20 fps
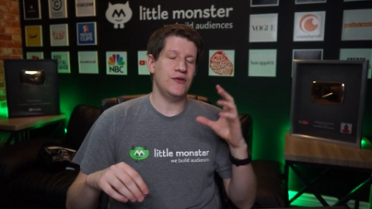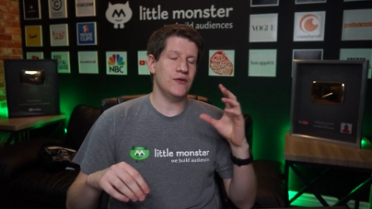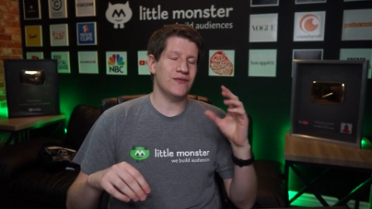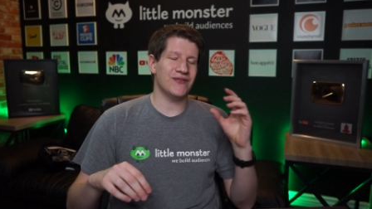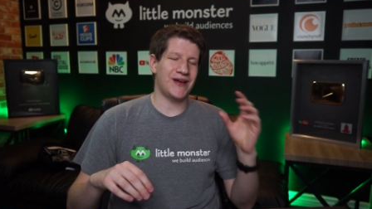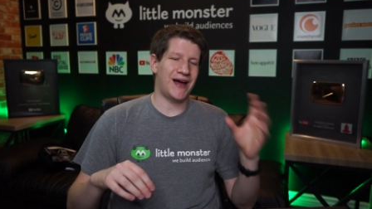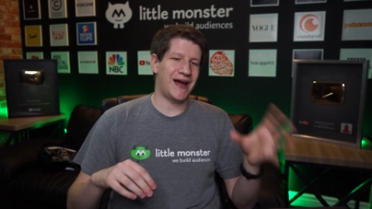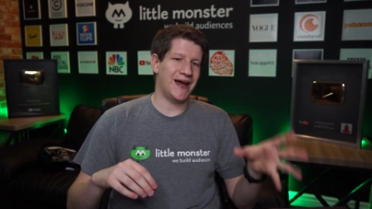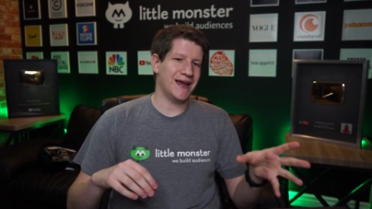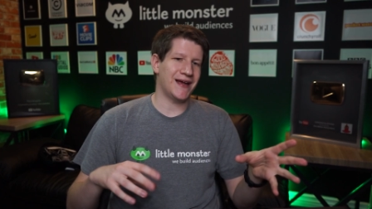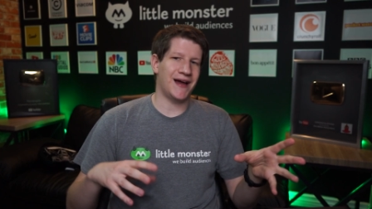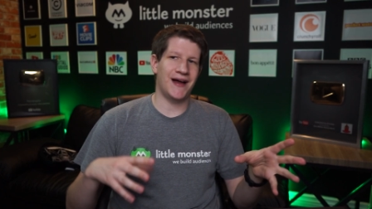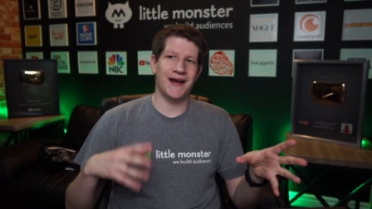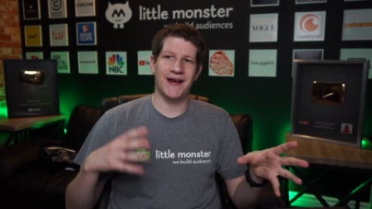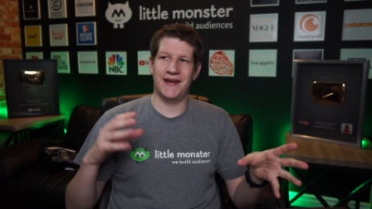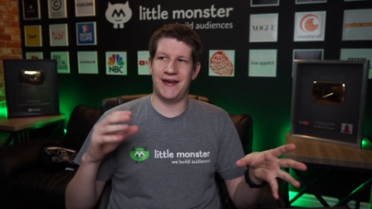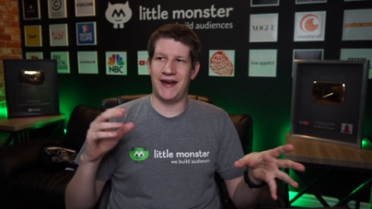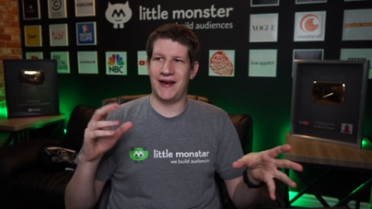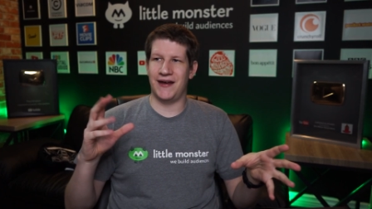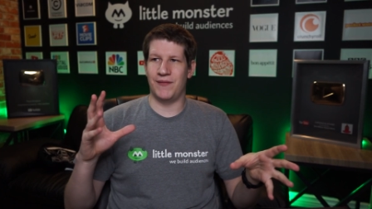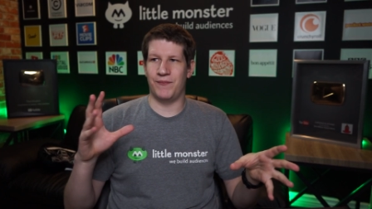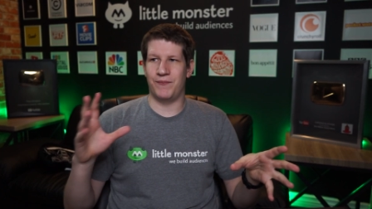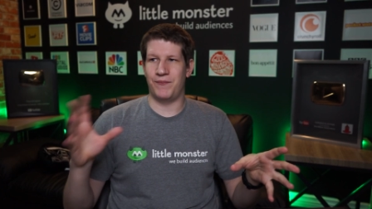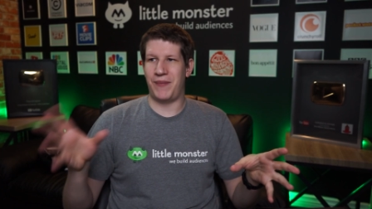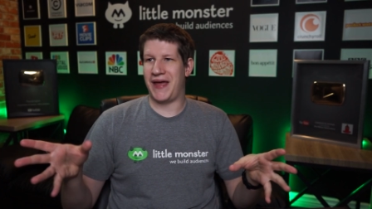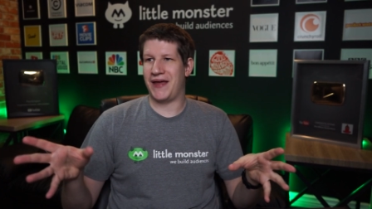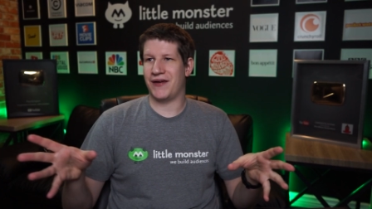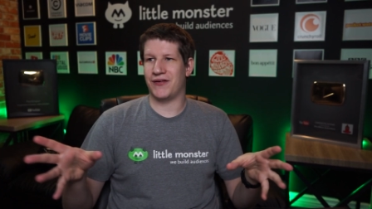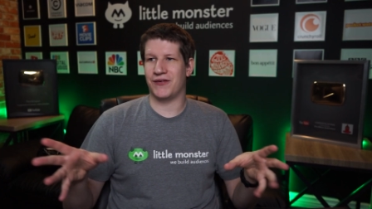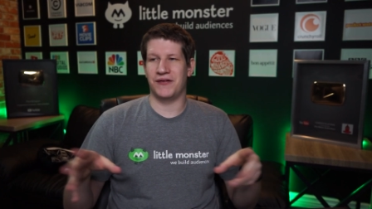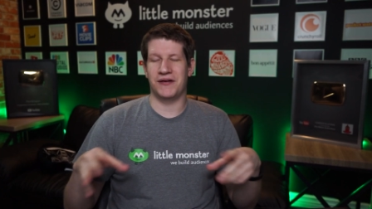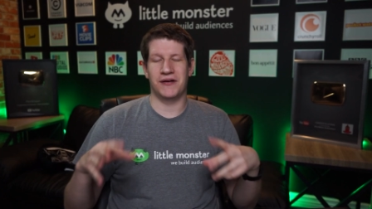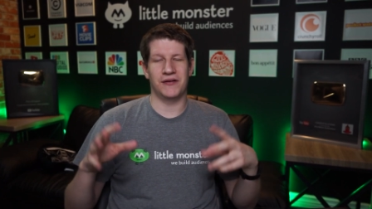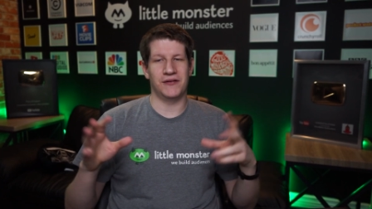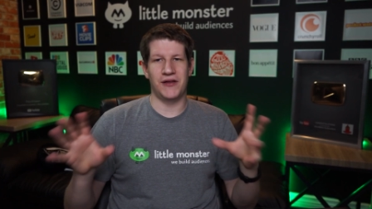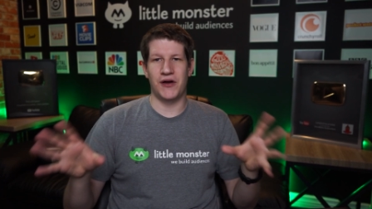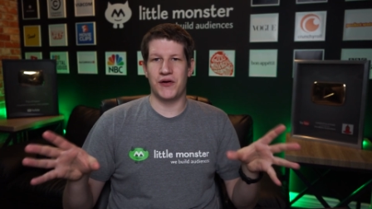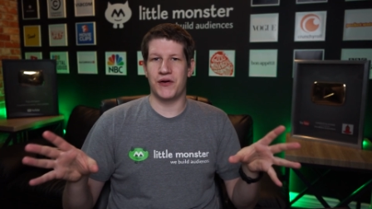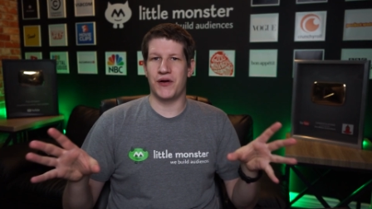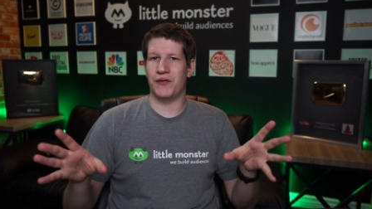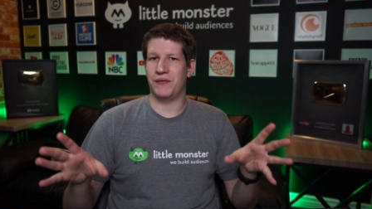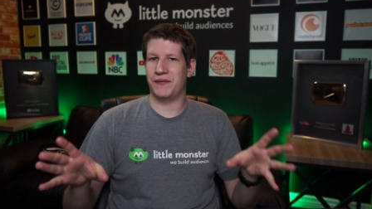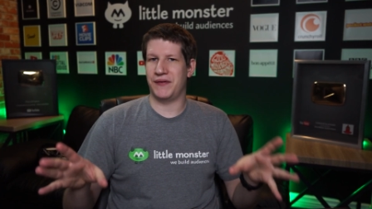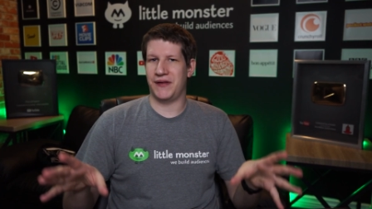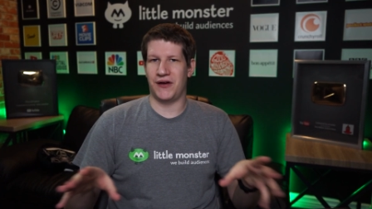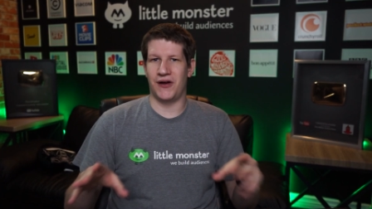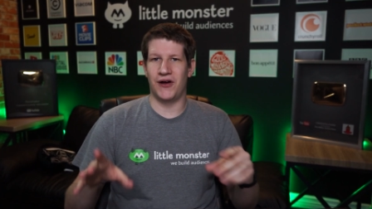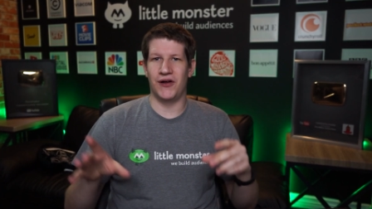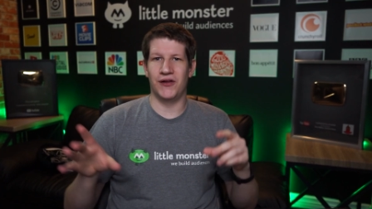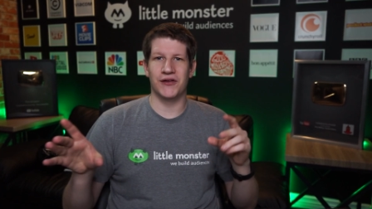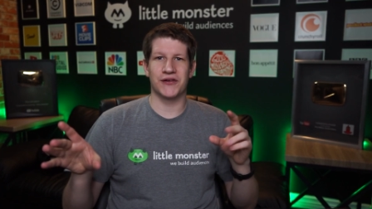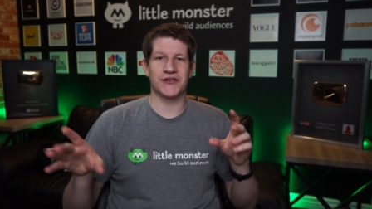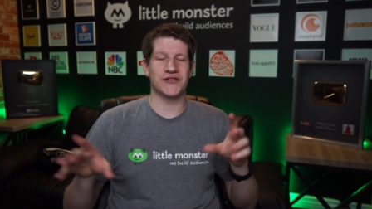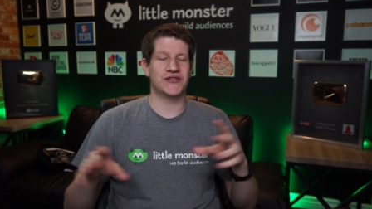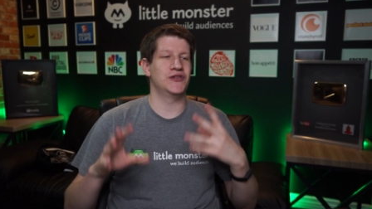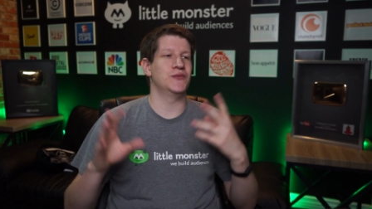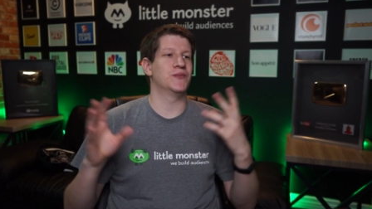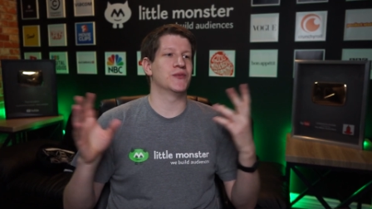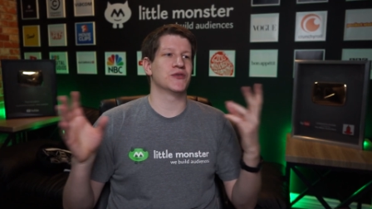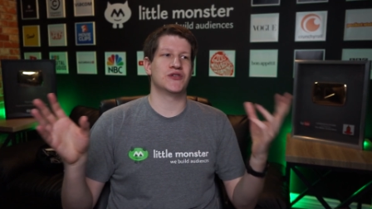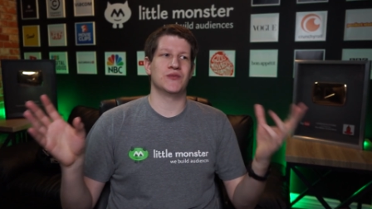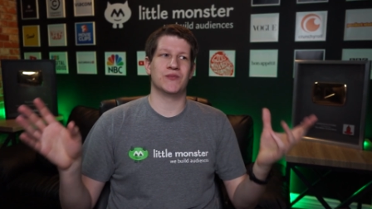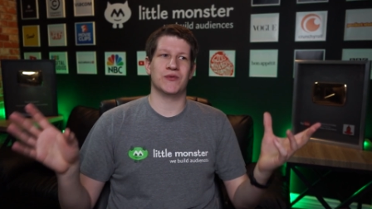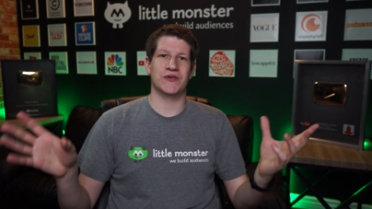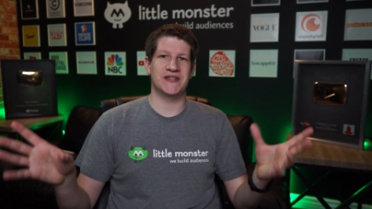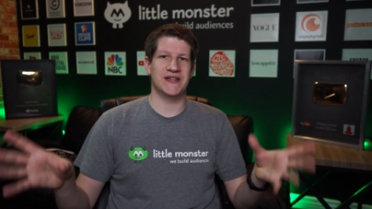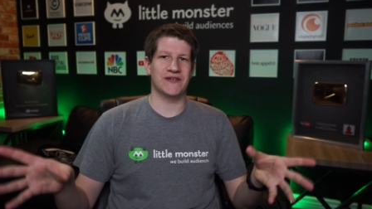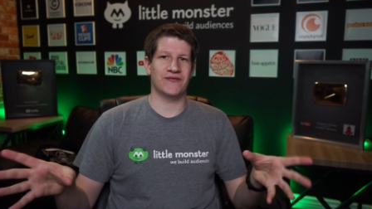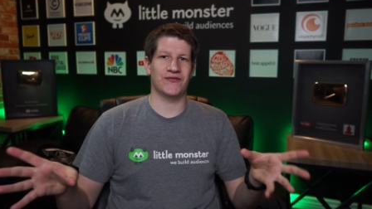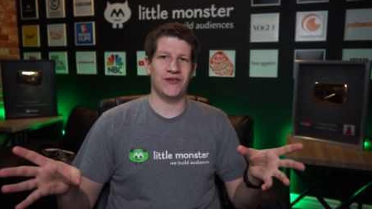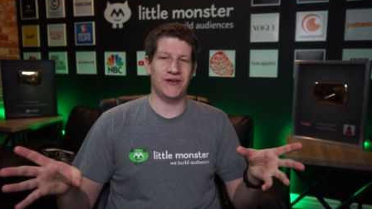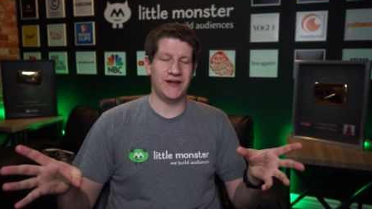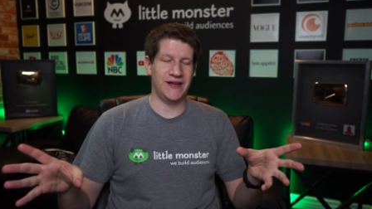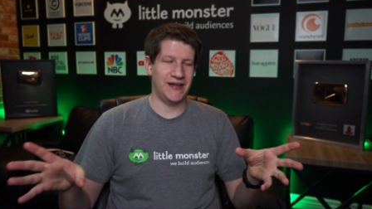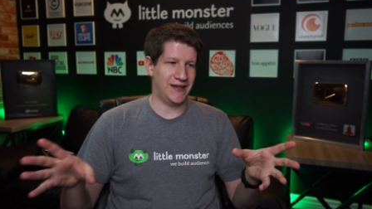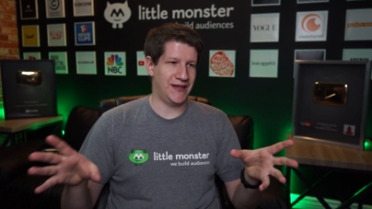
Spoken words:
you have an icon and a banner and a logo and they all look super different,